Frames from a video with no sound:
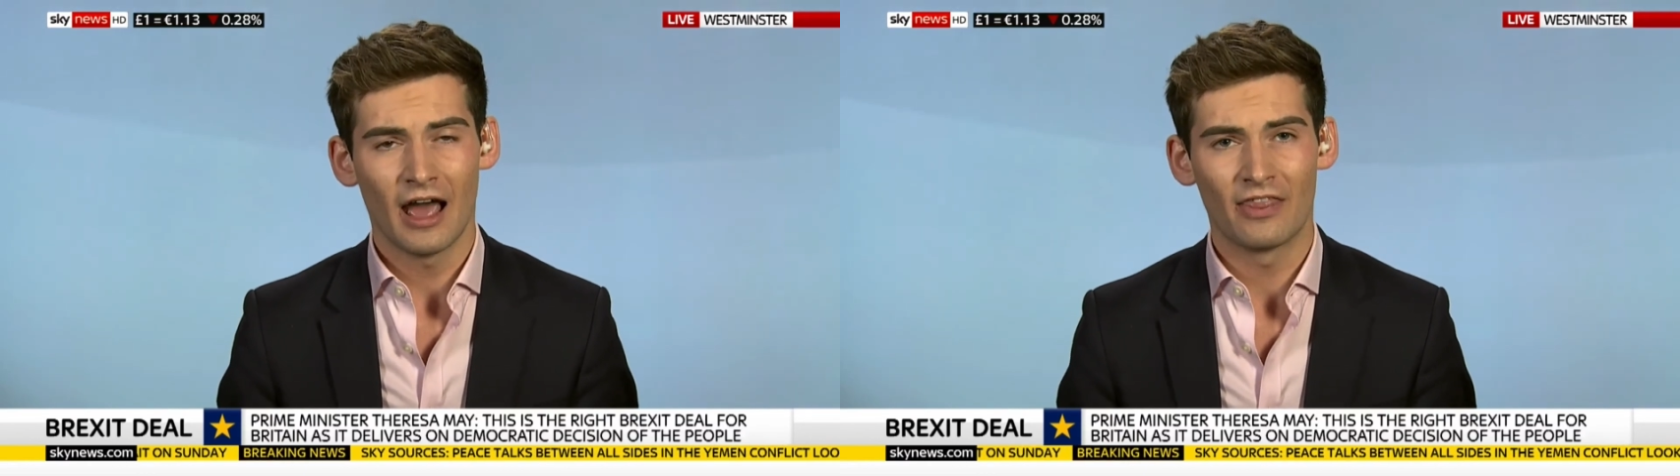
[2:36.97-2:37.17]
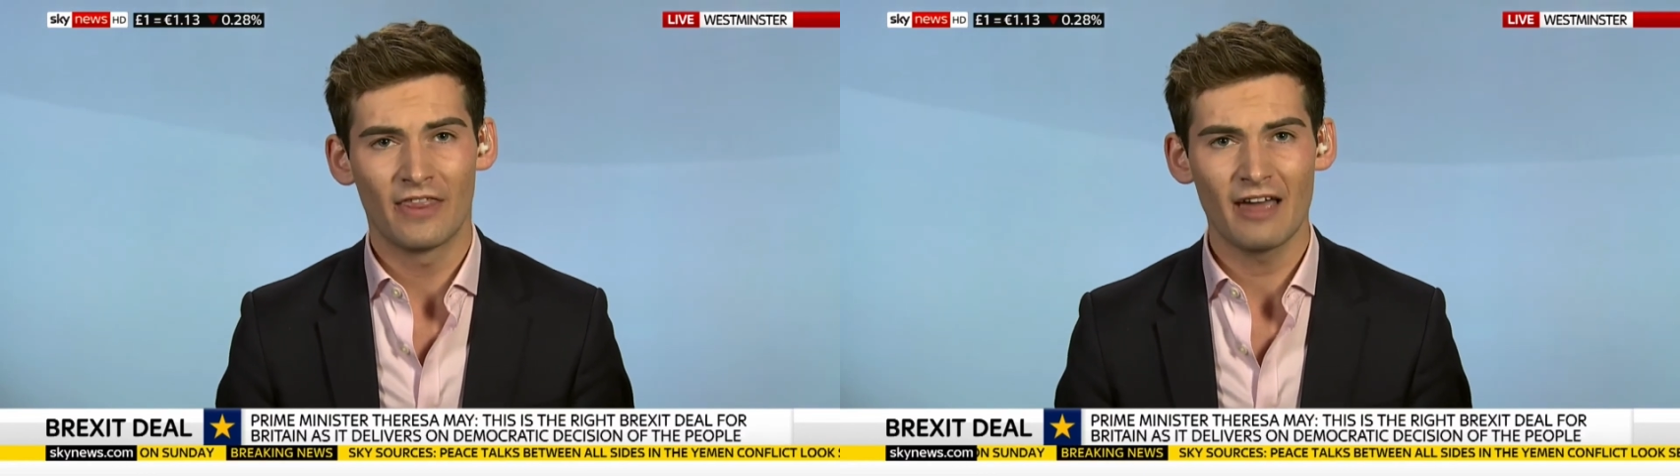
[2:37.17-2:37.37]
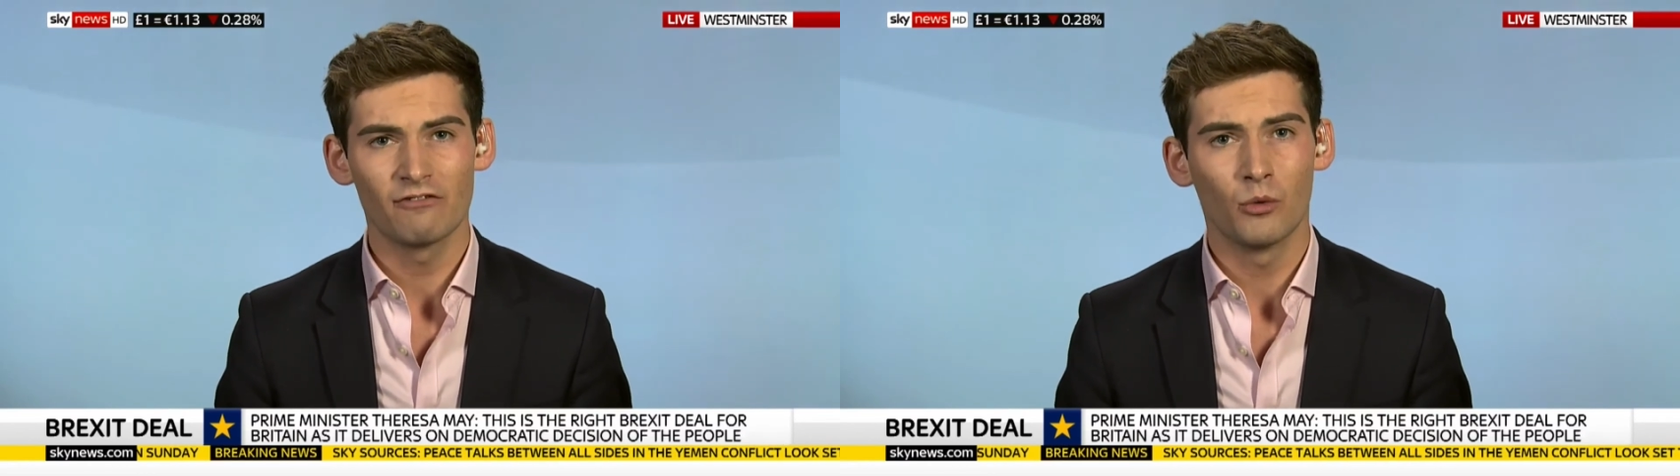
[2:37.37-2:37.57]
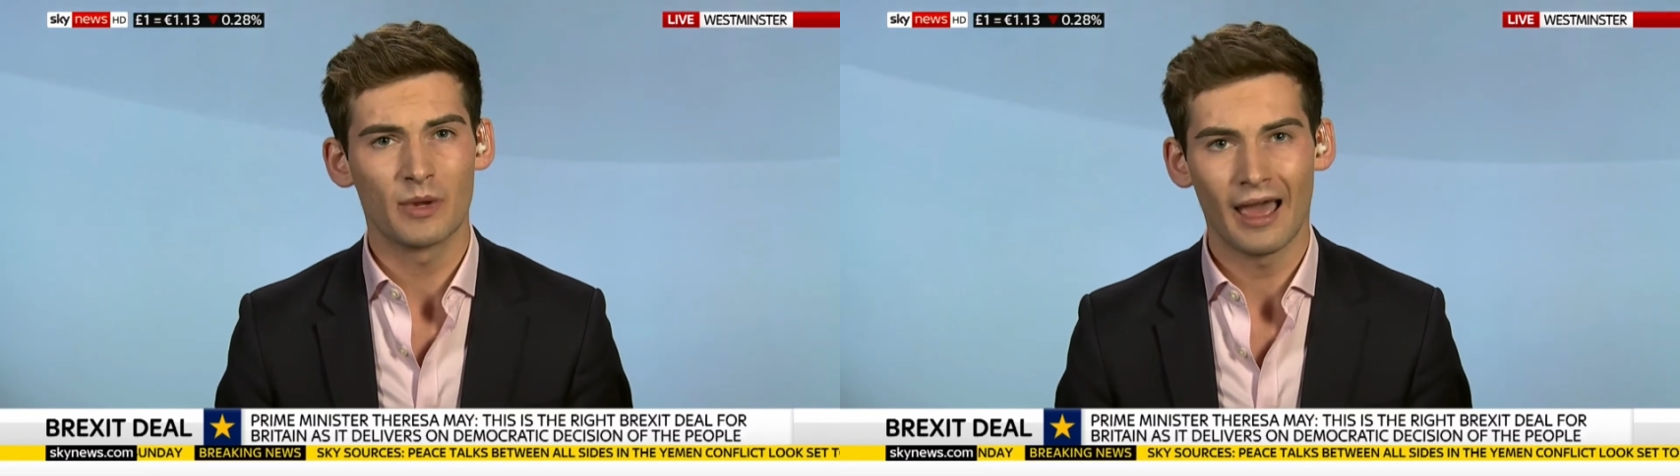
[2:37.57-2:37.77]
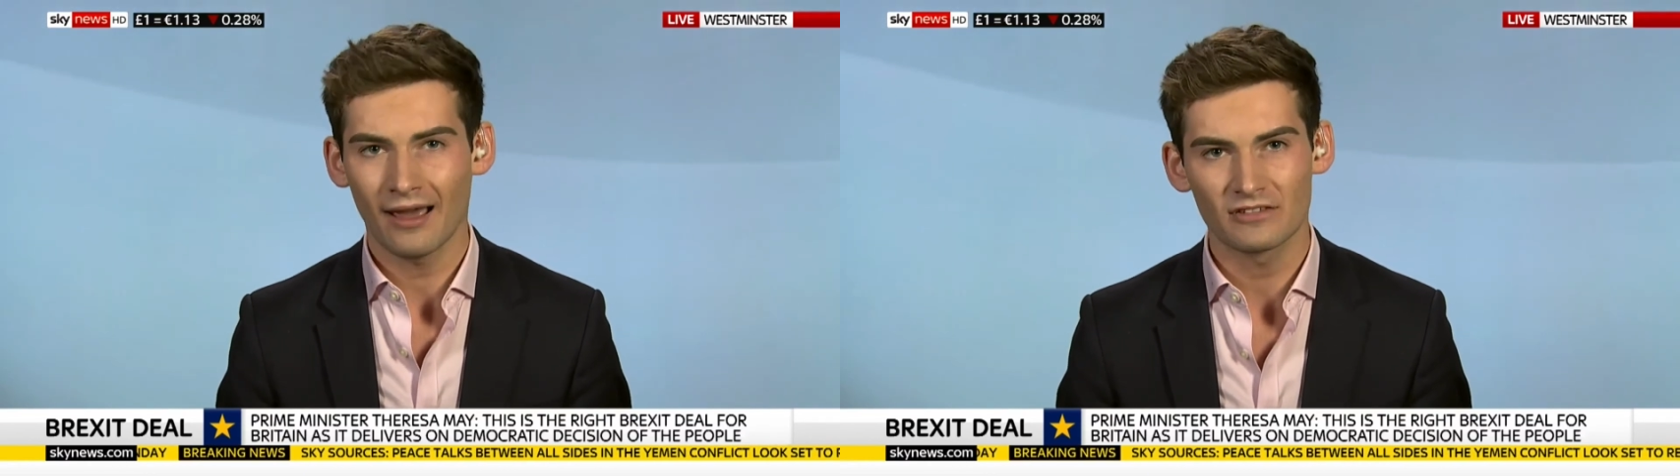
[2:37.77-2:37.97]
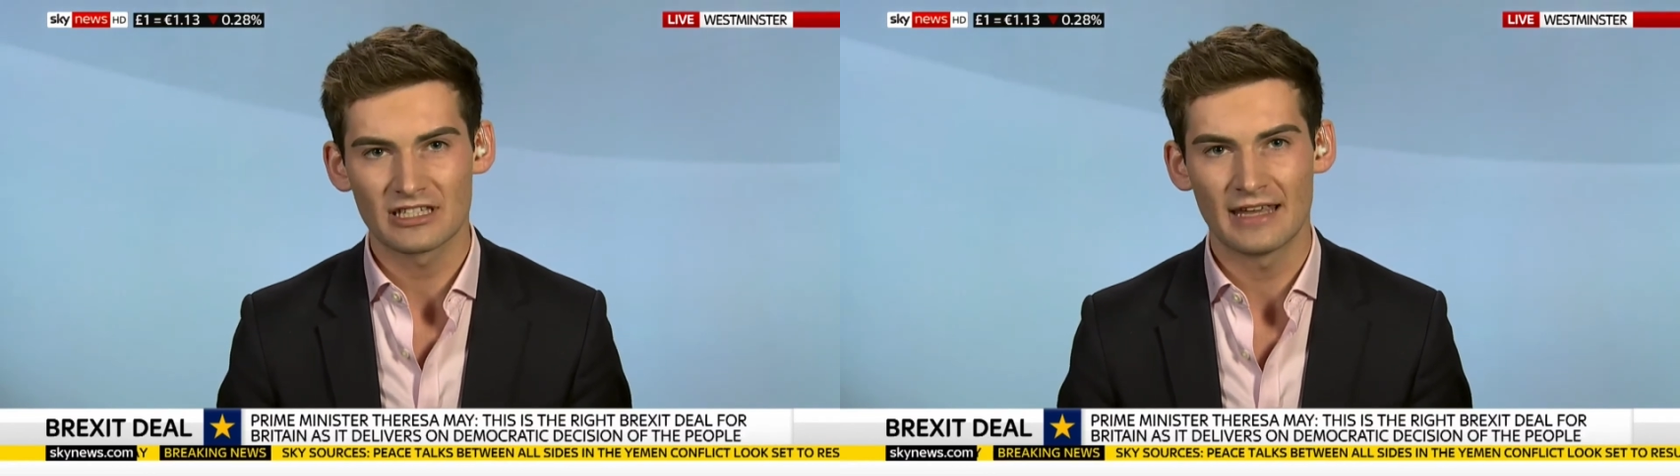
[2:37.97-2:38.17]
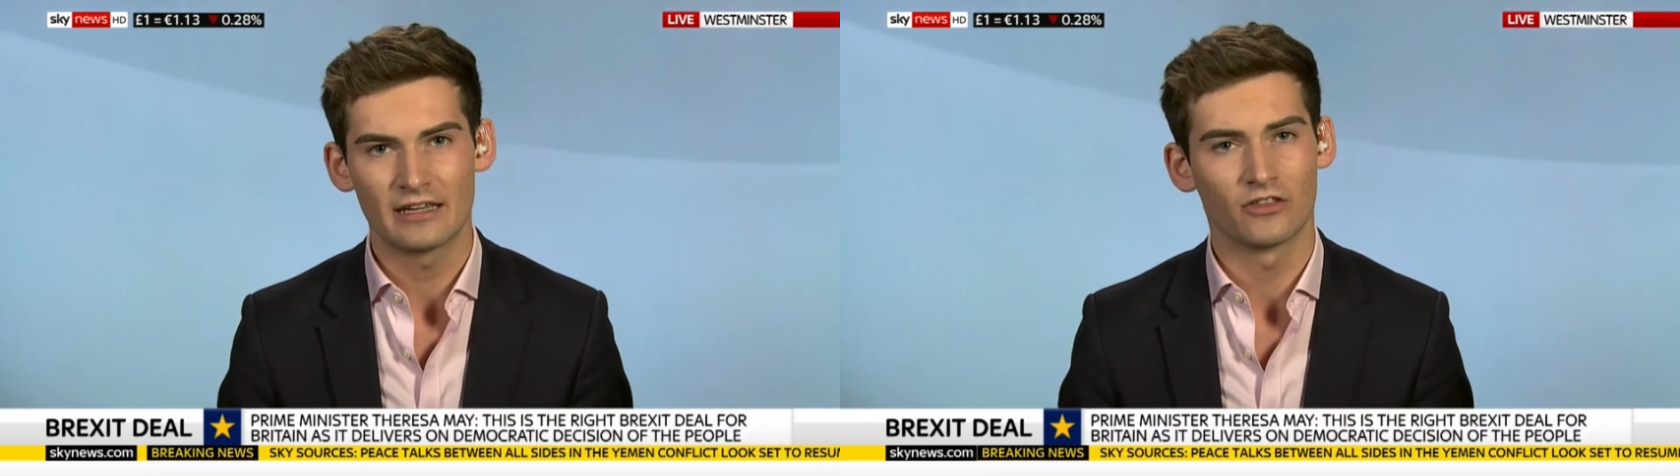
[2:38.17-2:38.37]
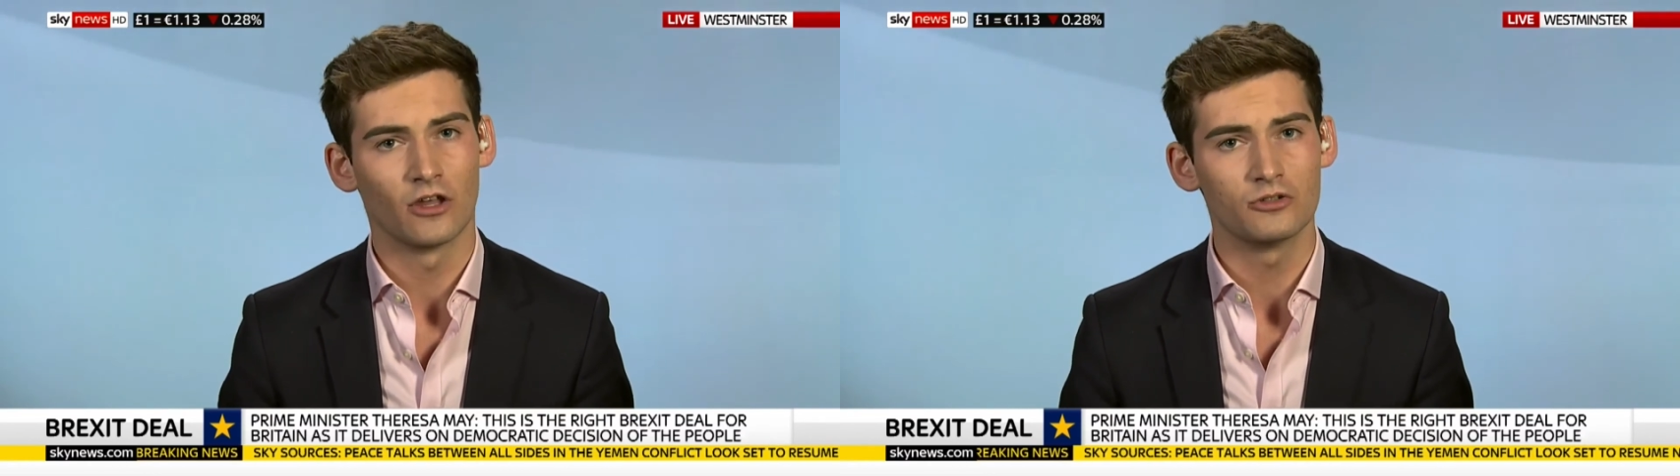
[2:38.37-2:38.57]
and therefore we haven't
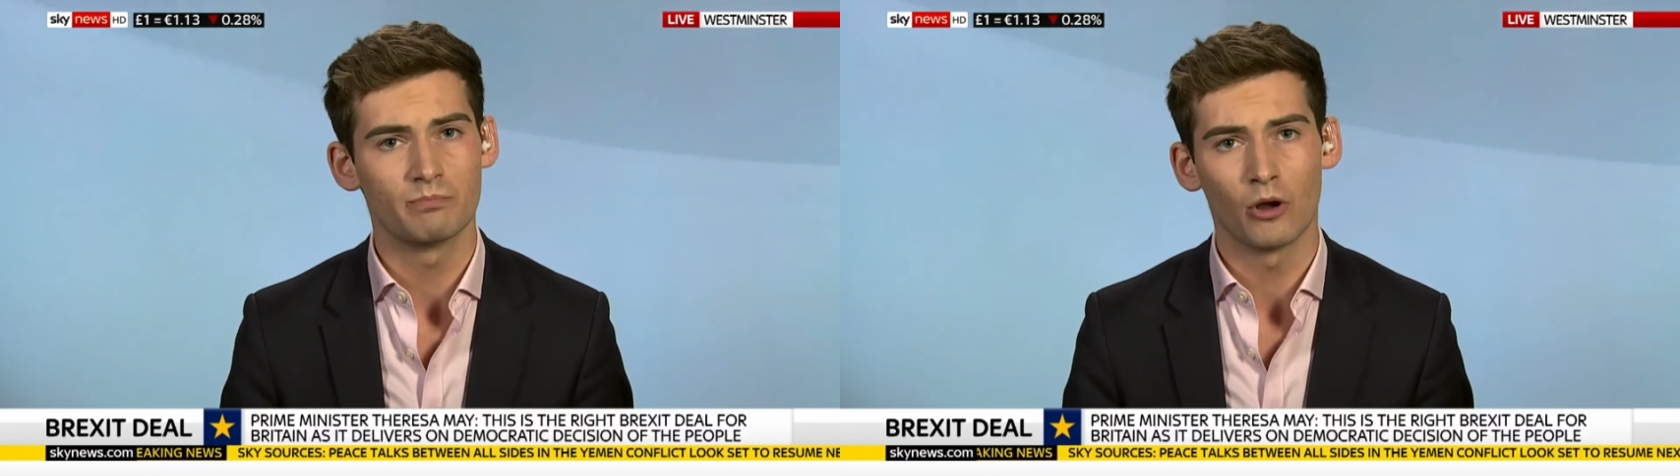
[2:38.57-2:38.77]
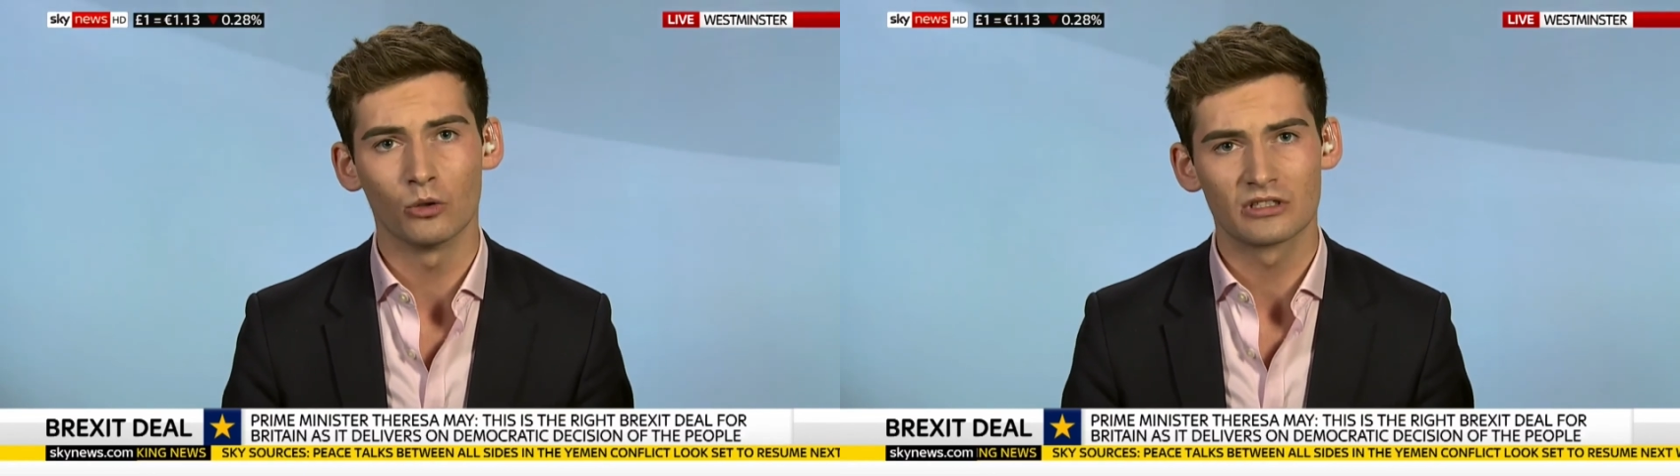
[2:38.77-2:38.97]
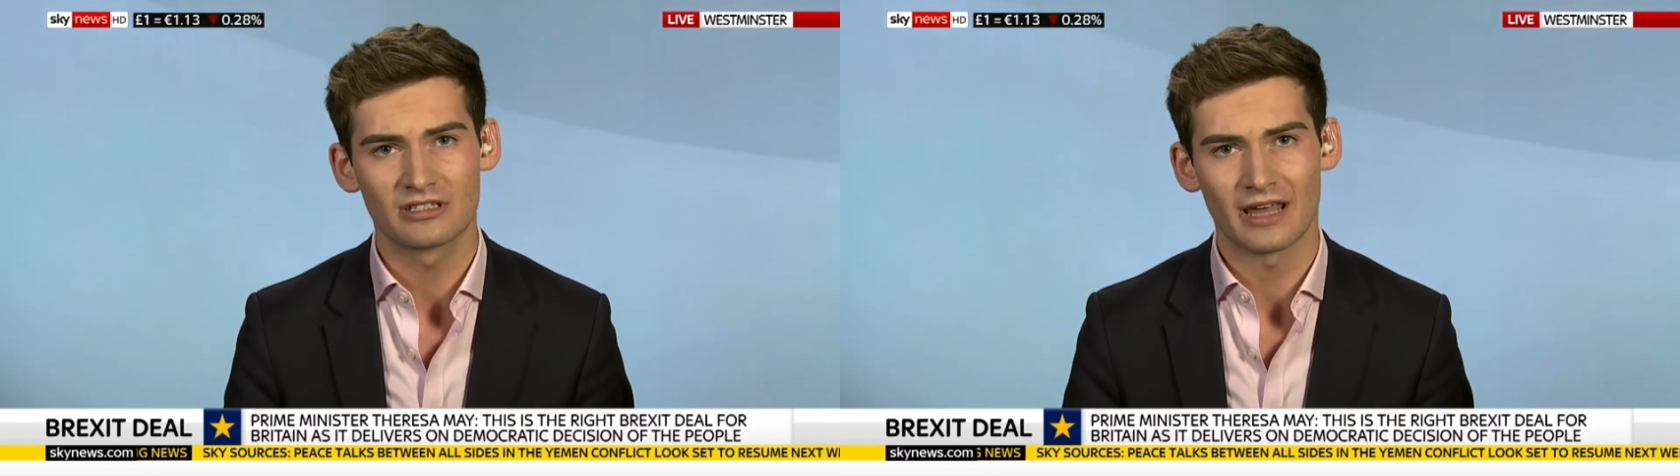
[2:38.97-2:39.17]
taken those bold